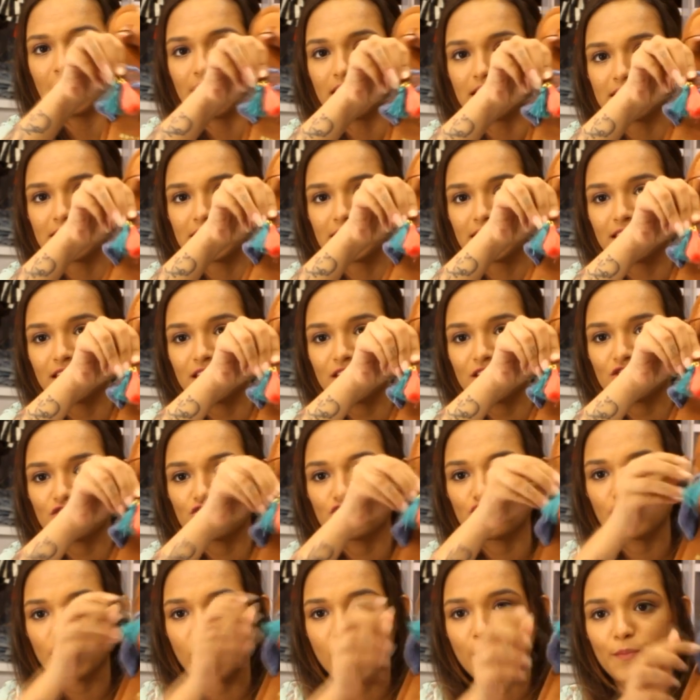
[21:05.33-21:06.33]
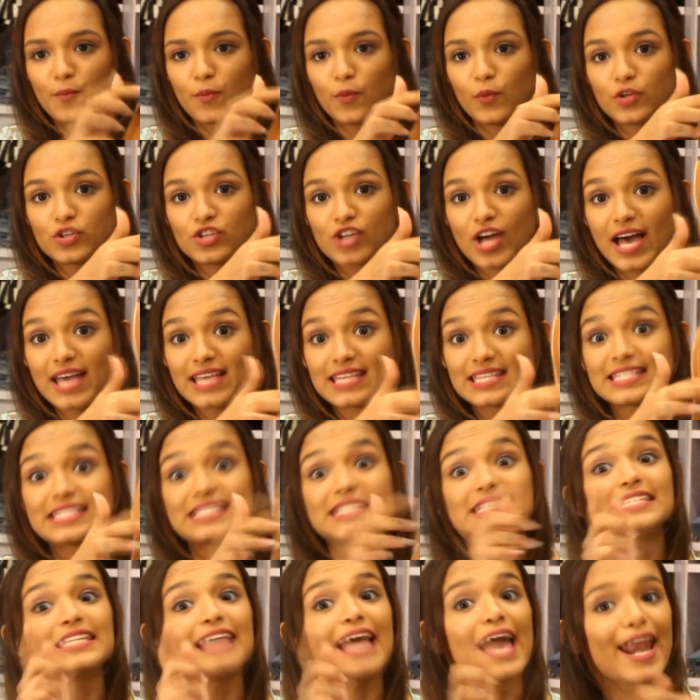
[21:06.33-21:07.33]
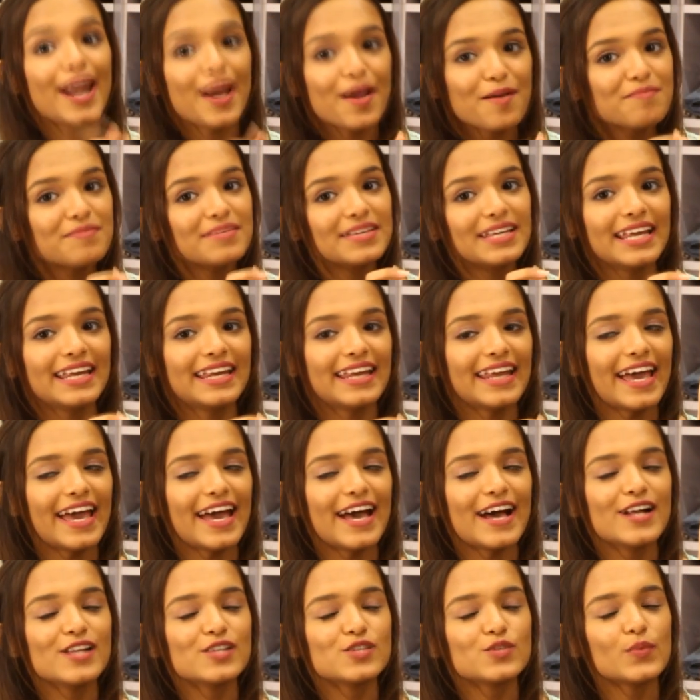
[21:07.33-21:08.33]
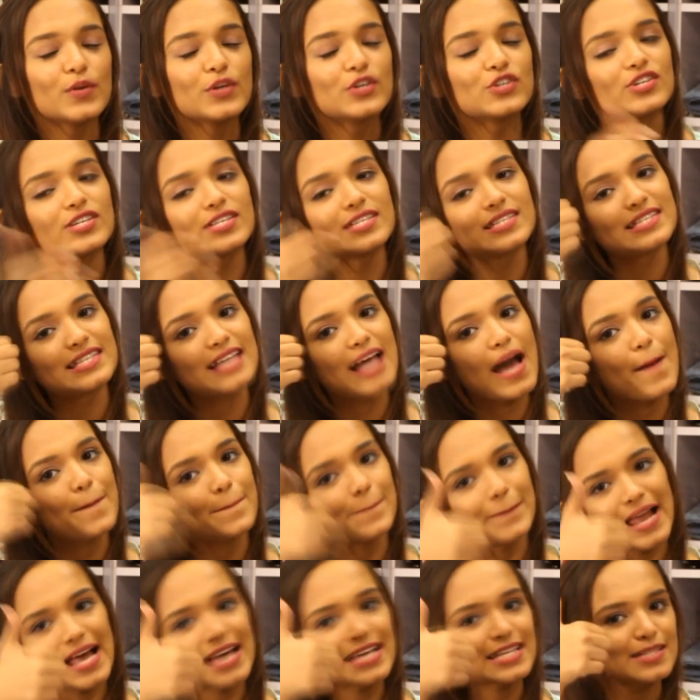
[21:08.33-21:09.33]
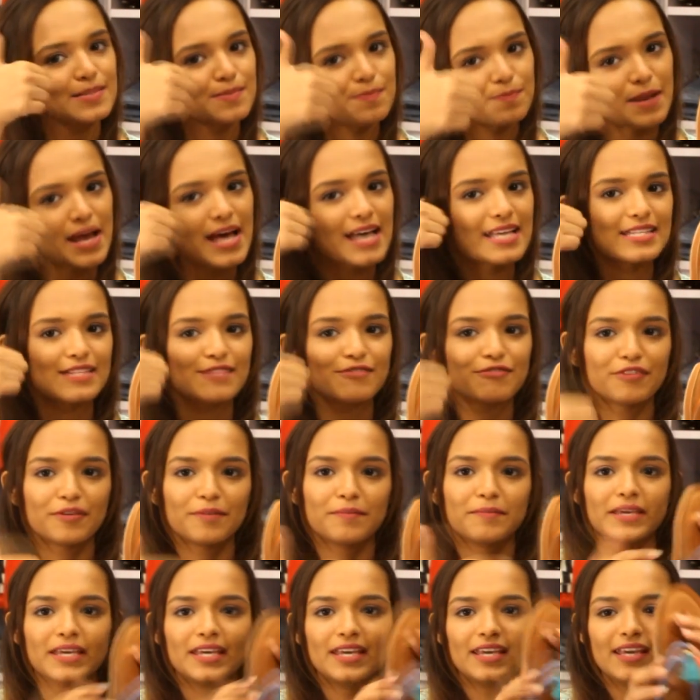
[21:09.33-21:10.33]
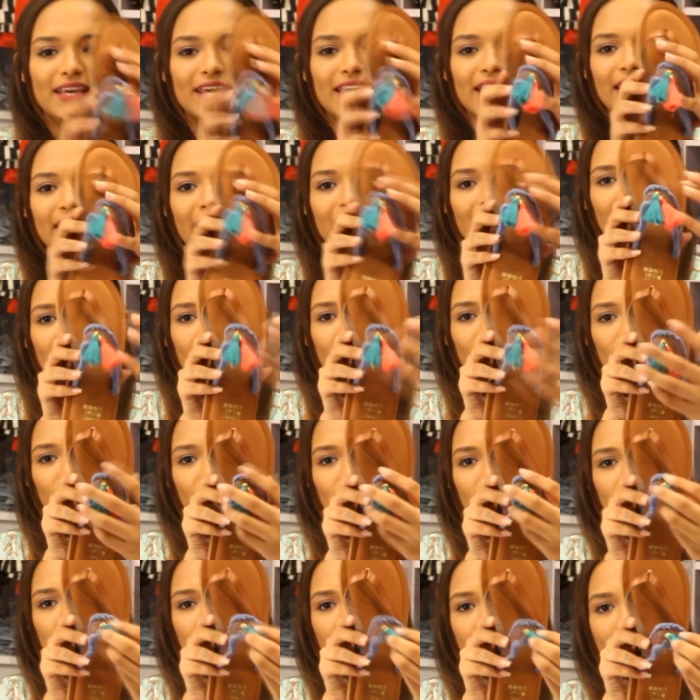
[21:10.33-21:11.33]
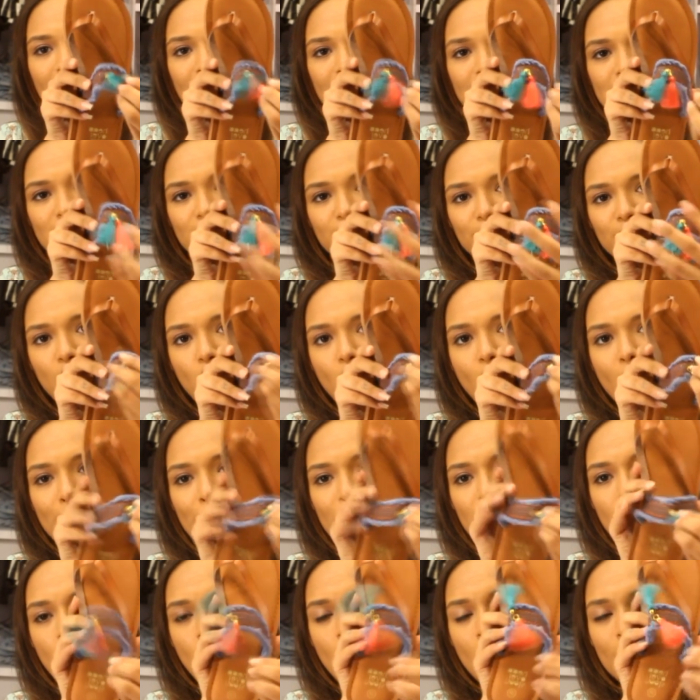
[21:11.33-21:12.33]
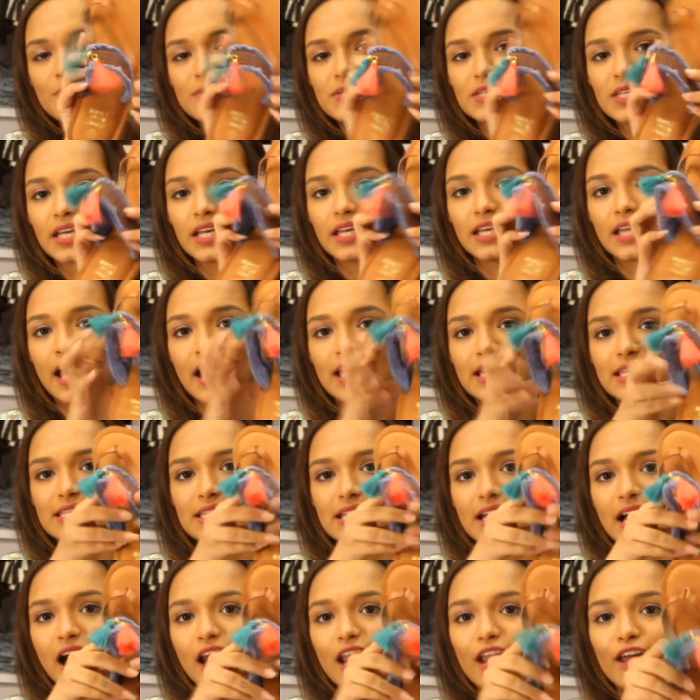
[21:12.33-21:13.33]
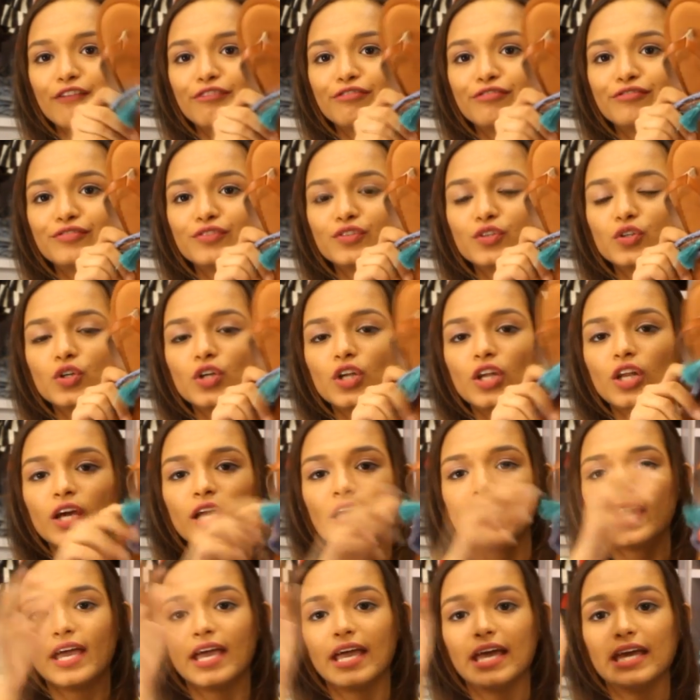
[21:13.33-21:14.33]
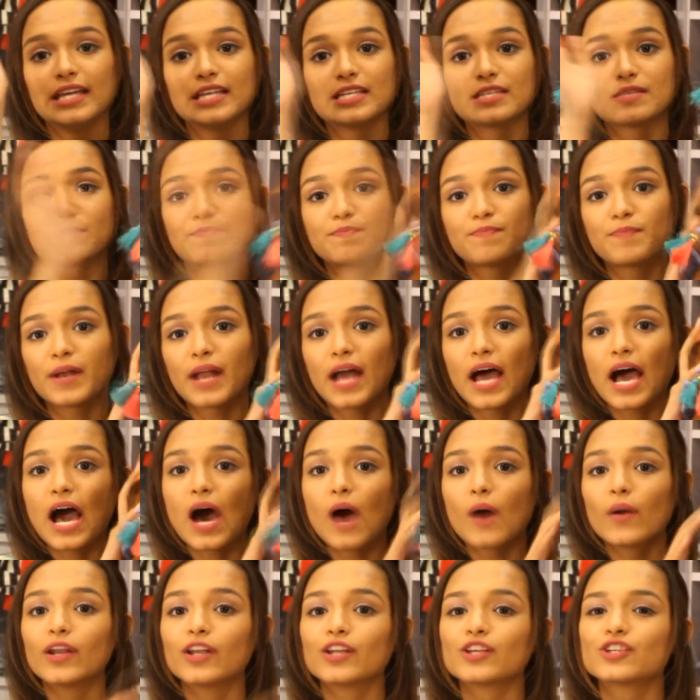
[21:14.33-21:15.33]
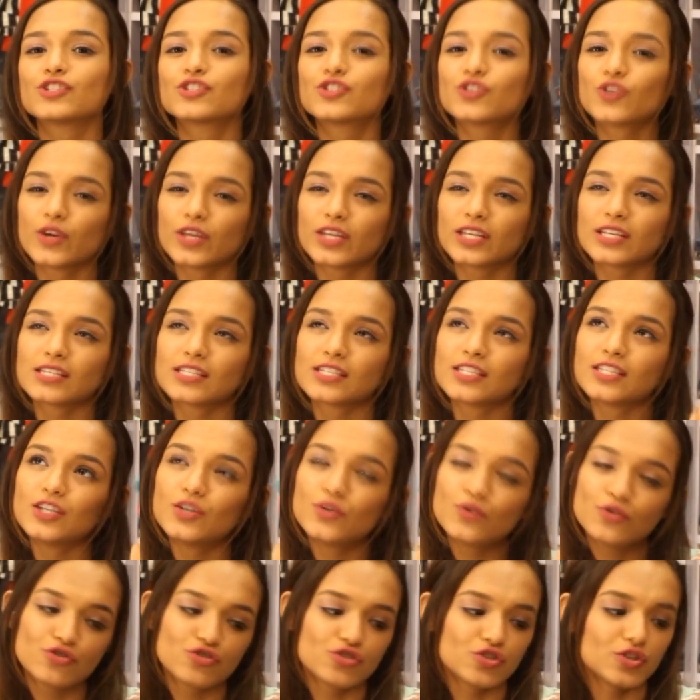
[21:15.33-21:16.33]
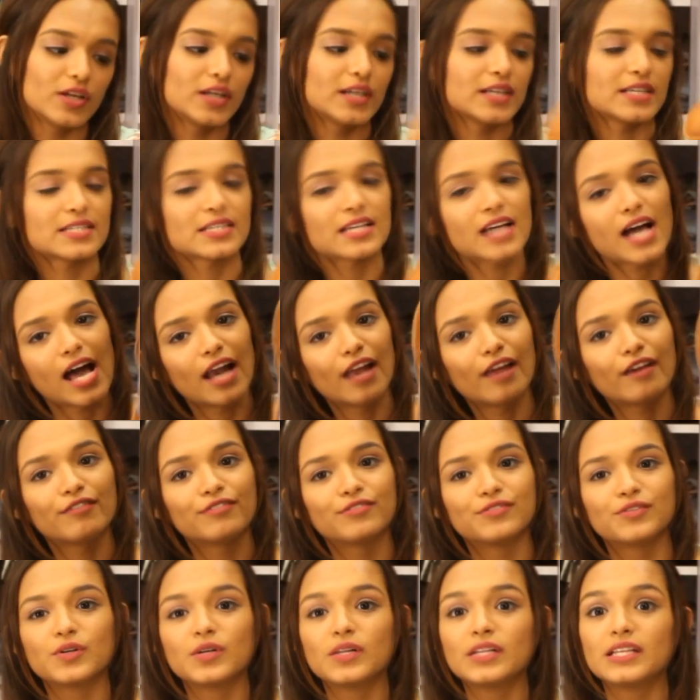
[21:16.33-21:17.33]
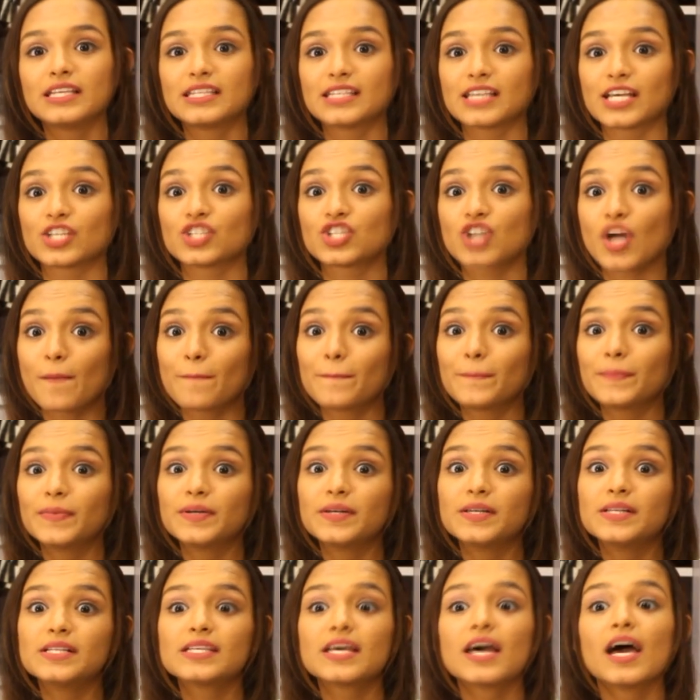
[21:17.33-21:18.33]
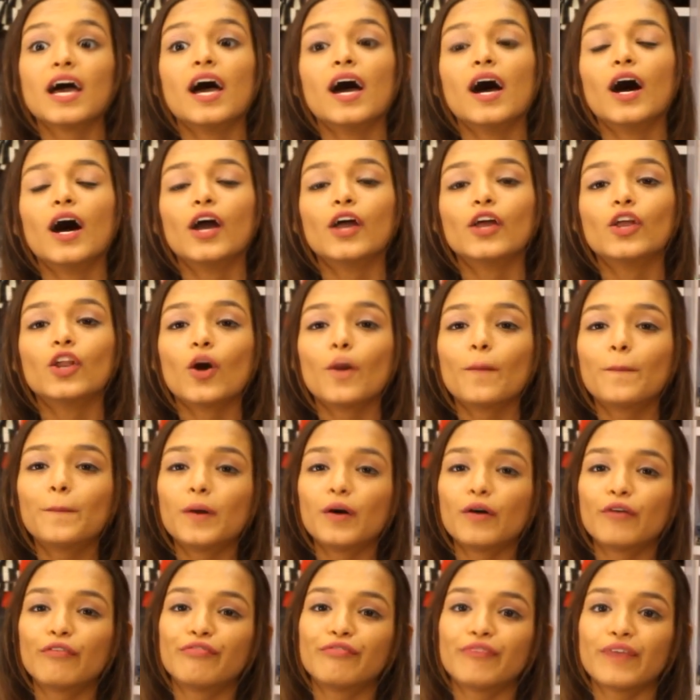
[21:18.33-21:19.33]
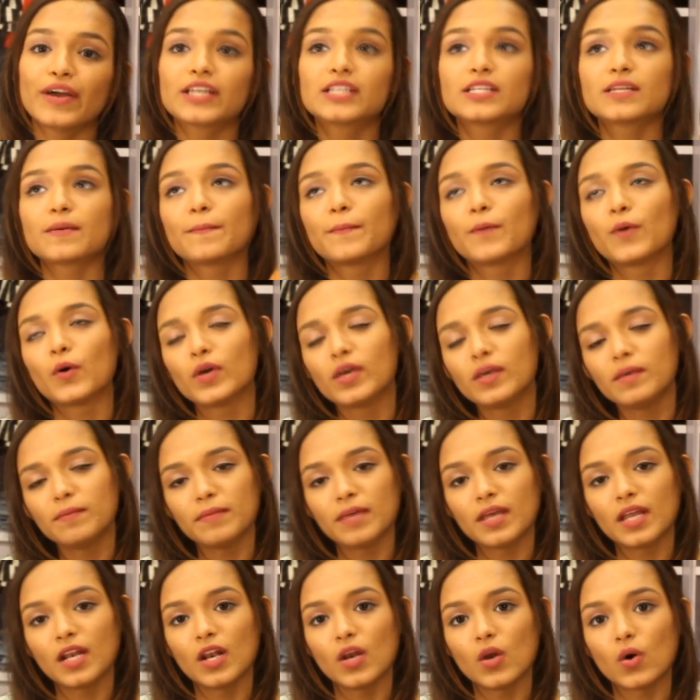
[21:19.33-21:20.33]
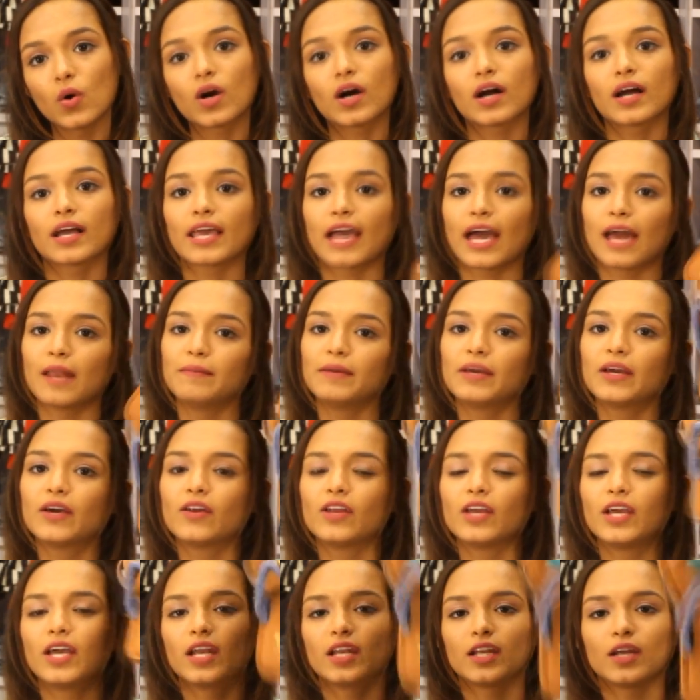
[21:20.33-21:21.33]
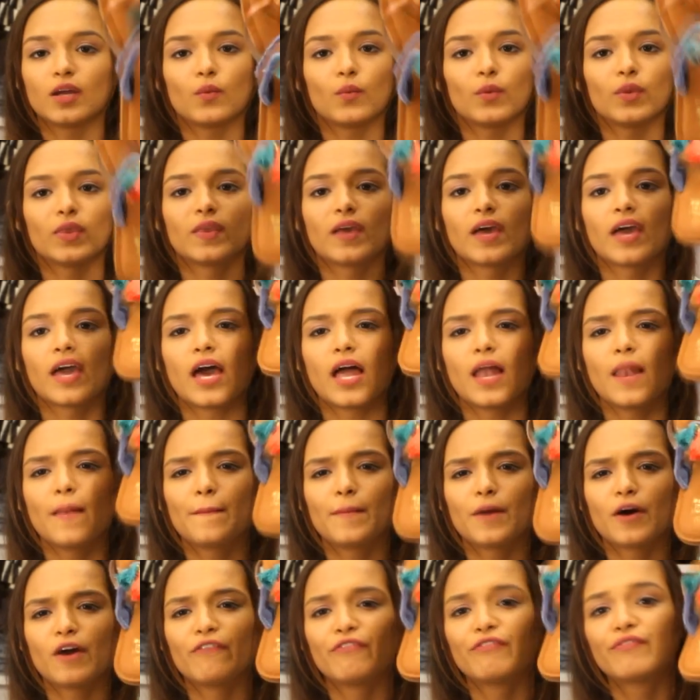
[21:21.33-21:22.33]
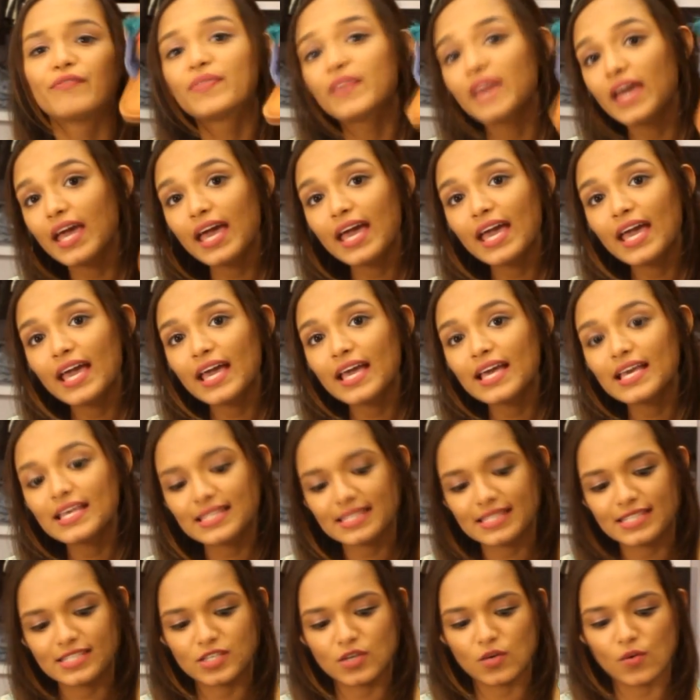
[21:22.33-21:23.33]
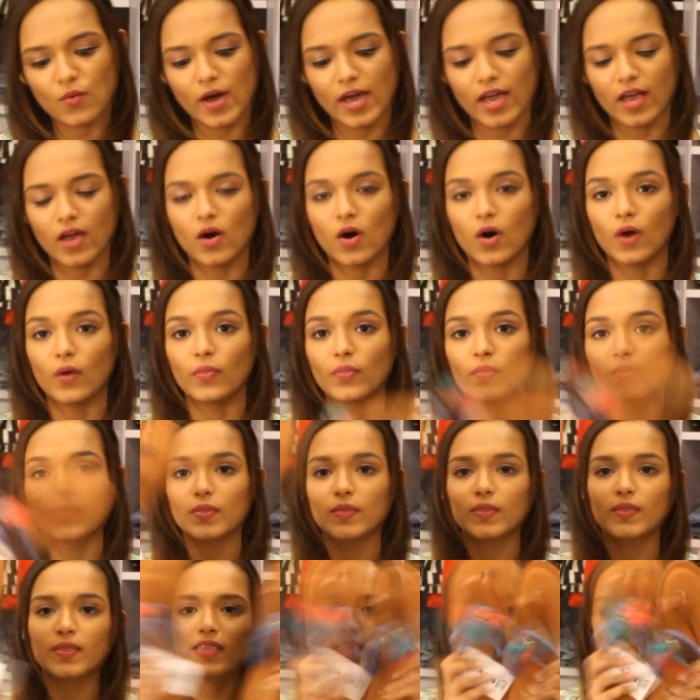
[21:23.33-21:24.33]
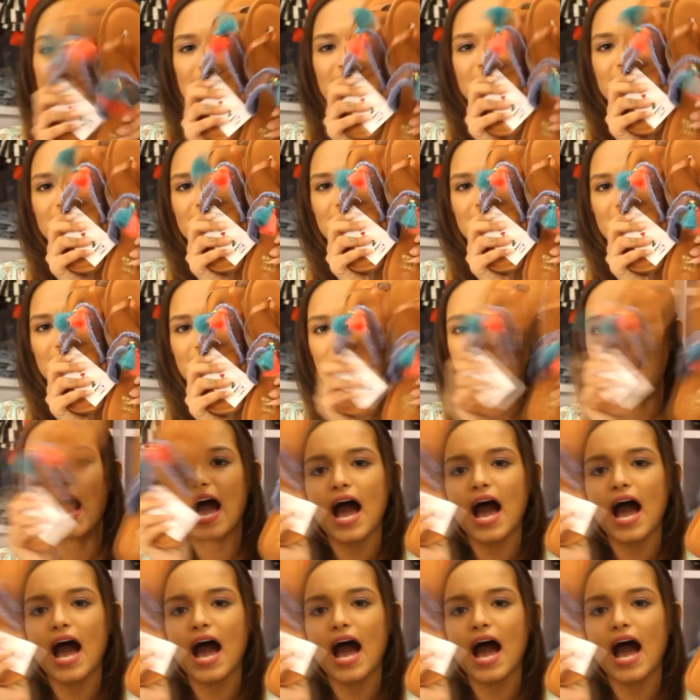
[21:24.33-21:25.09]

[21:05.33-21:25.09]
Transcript: there's this strap, which has denim details, which is plus for me, and then it has pom-poms, it has colorful, it is brown, so it is neutral, it is colorful. These are chappals. You know, perfect bohemian look can be created with the help of these. So I got this